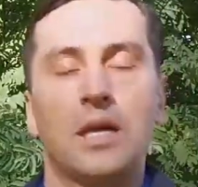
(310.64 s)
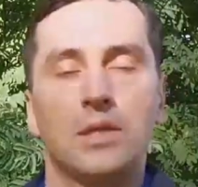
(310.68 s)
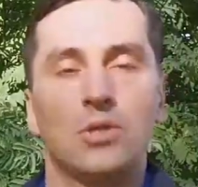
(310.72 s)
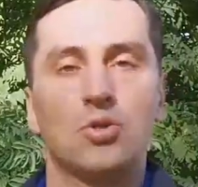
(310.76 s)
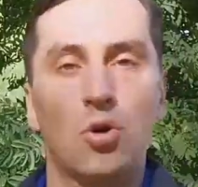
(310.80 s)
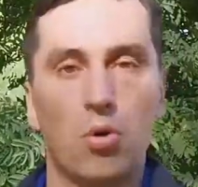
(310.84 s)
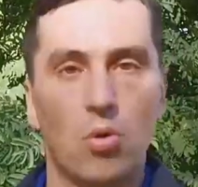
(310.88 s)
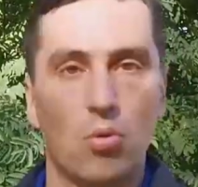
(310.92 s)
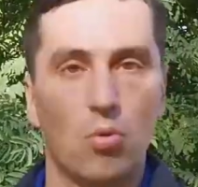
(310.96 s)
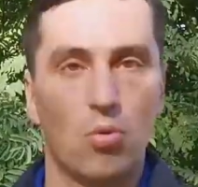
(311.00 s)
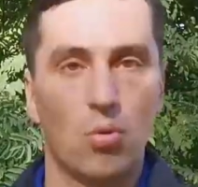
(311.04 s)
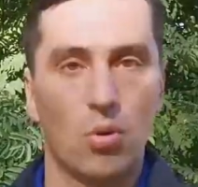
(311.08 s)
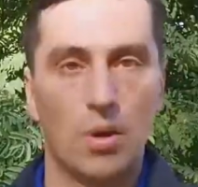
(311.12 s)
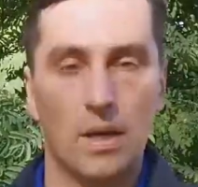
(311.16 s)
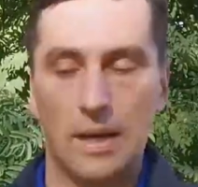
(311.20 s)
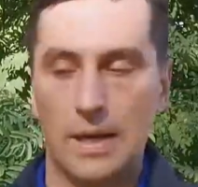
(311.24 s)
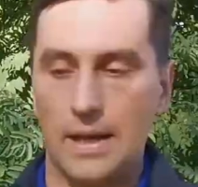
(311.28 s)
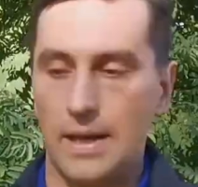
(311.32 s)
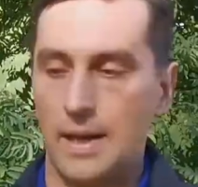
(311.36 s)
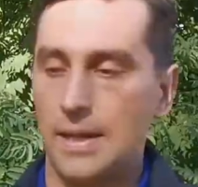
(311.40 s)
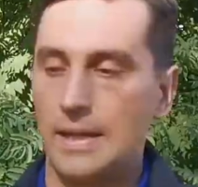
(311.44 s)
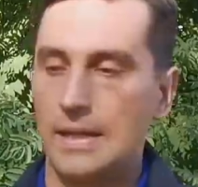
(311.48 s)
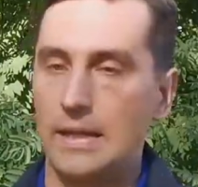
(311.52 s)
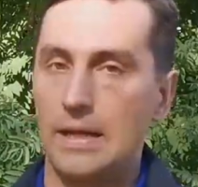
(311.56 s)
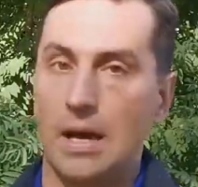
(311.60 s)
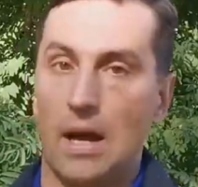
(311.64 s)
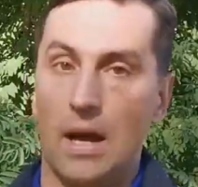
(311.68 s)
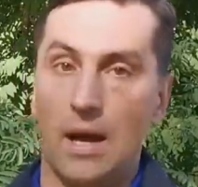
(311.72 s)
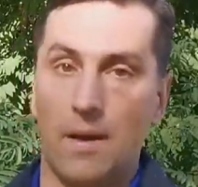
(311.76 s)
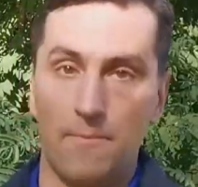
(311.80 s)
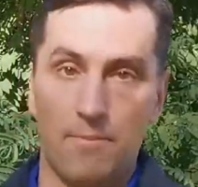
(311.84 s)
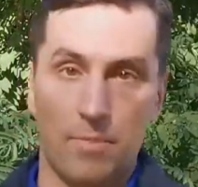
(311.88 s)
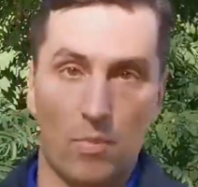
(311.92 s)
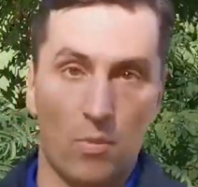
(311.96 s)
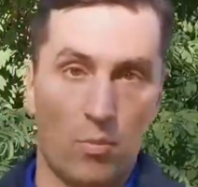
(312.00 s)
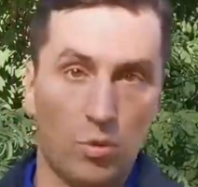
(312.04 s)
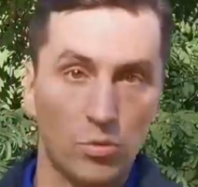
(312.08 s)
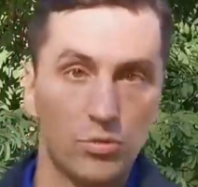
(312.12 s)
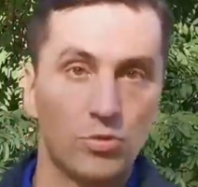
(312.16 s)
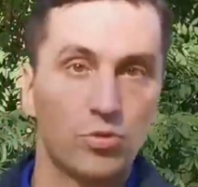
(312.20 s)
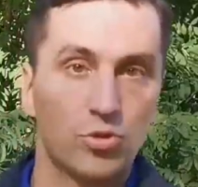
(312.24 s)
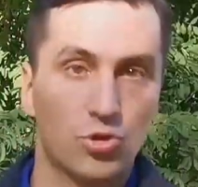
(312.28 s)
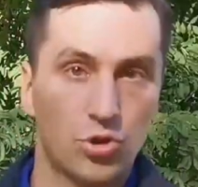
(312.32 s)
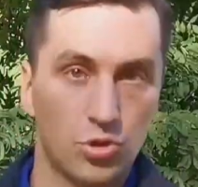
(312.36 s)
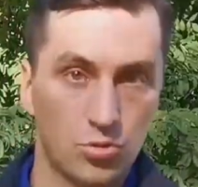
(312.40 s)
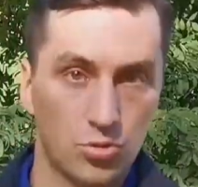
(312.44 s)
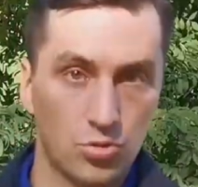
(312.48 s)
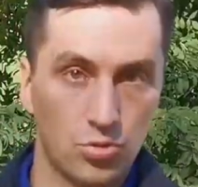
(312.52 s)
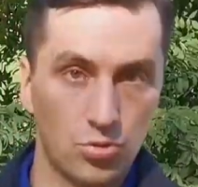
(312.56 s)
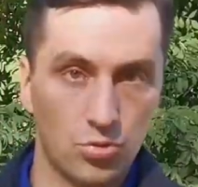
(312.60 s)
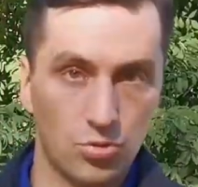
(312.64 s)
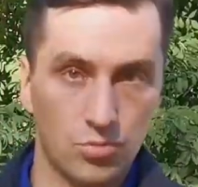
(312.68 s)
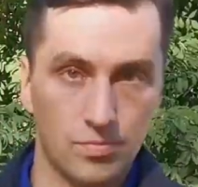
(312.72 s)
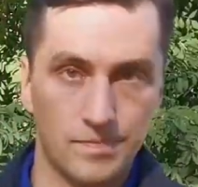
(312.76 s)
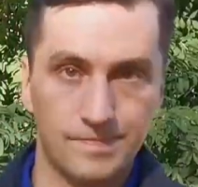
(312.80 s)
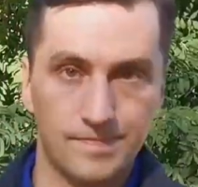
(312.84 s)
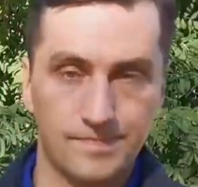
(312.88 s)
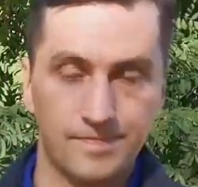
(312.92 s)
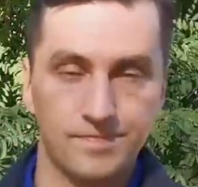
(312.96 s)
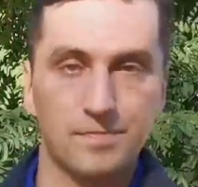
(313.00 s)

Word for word: So, what you should do?